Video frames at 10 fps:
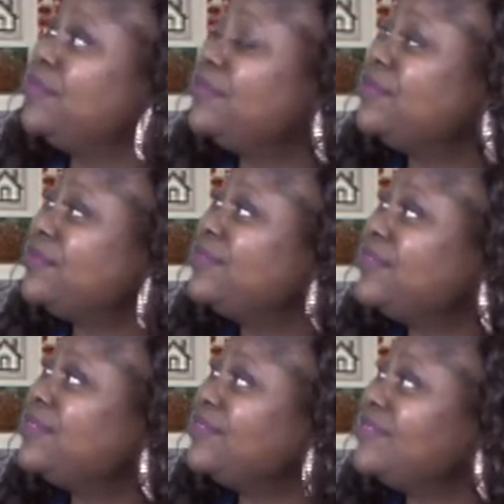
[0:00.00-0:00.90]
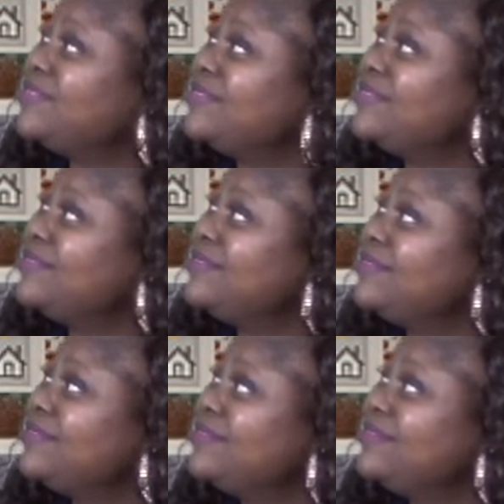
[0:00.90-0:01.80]

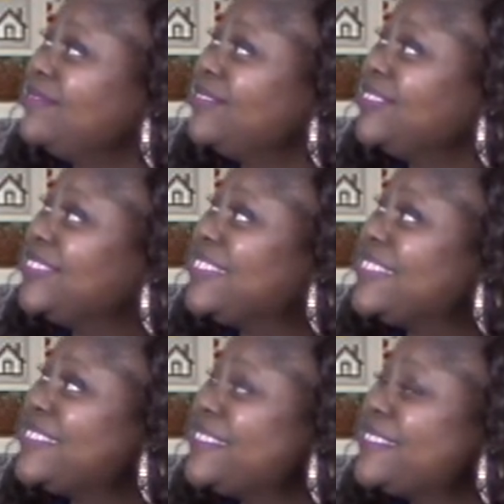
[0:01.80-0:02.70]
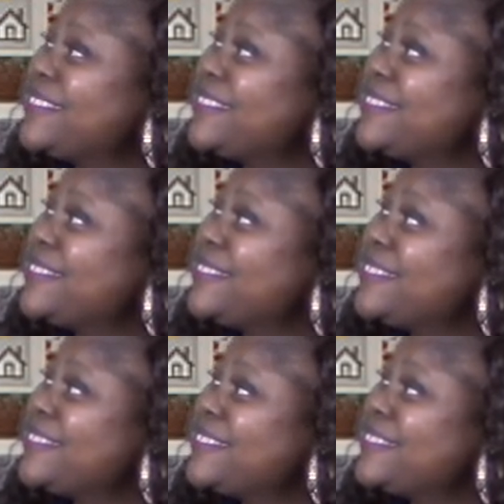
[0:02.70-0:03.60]

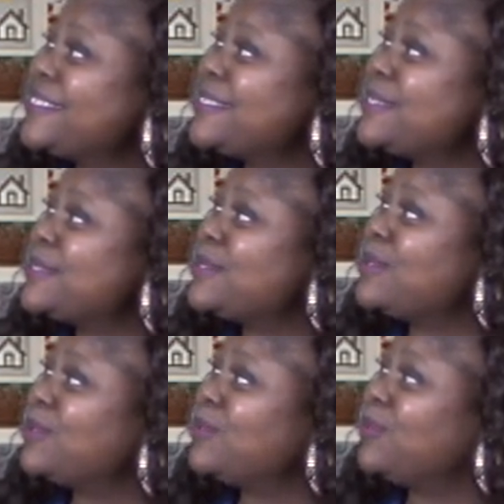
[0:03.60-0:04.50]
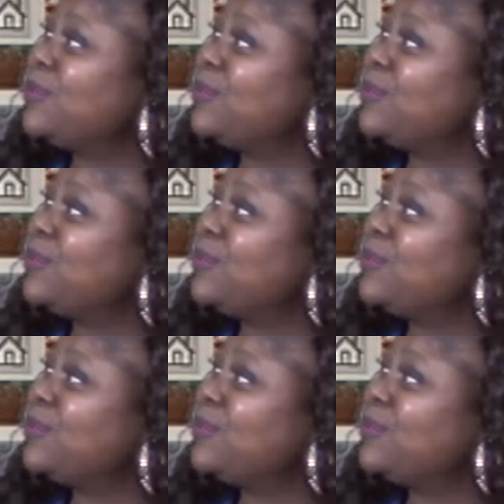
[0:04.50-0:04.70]
[no speech]